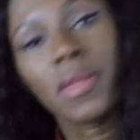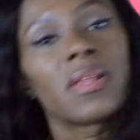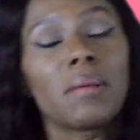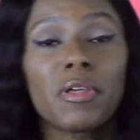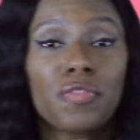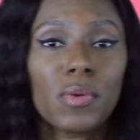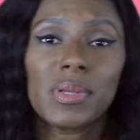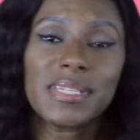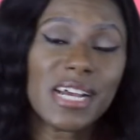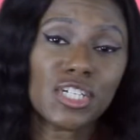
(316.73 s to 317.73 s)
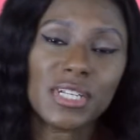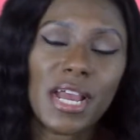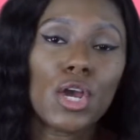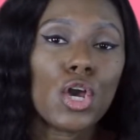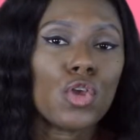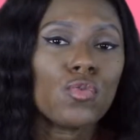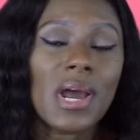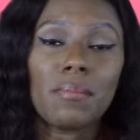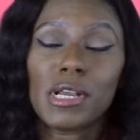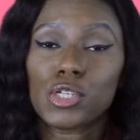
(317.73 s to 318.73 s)
Number 3, with Section 8, you
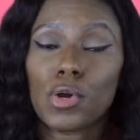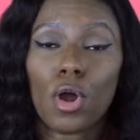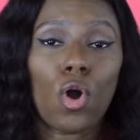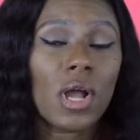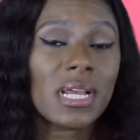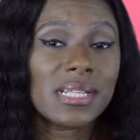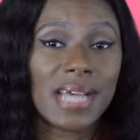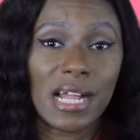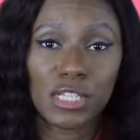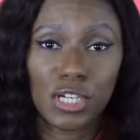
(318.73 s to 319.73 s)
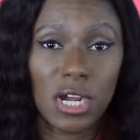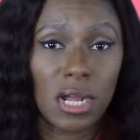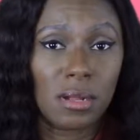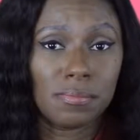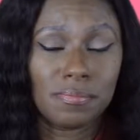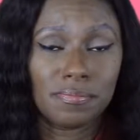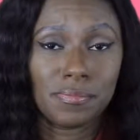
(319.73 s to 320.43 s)
got to make sure that all your